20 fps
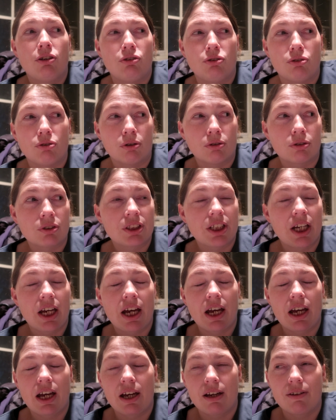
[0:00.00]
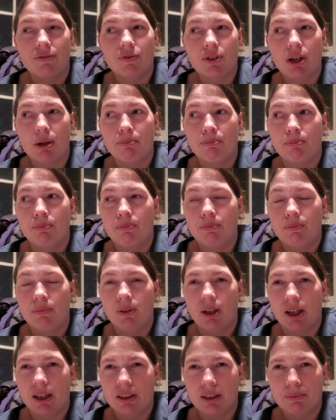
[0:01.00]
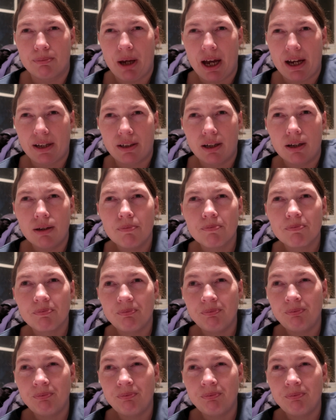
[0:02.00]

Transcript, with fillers: not to have a like a backup,